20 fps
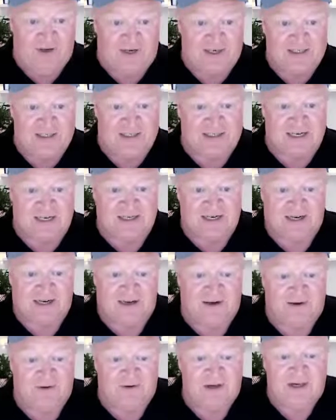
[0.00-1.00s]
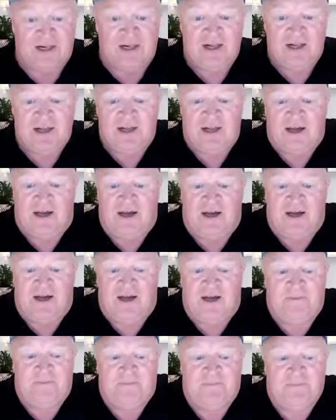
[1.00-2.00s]
this as I go.
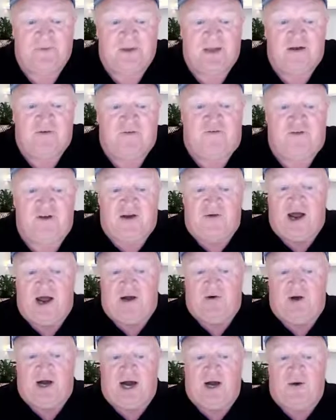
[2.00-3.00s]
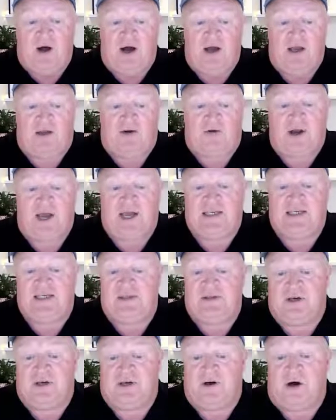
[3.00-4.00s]
Figure out how I
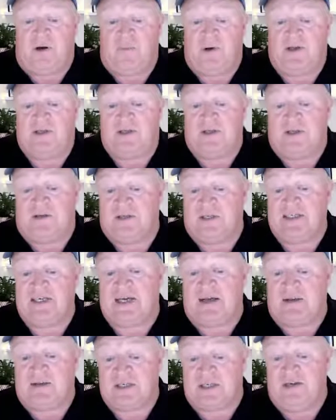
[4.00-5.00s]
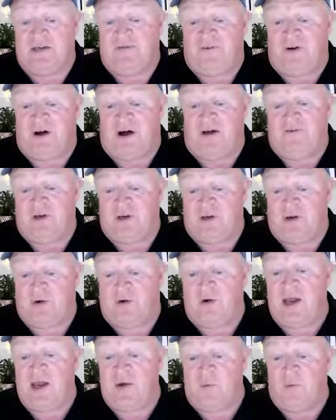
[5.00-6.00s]
created the comment on cell C5 and
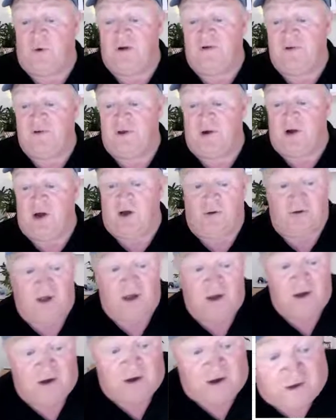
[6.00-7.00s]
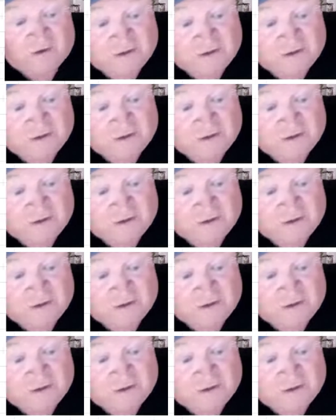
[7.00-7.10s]
create one of your own on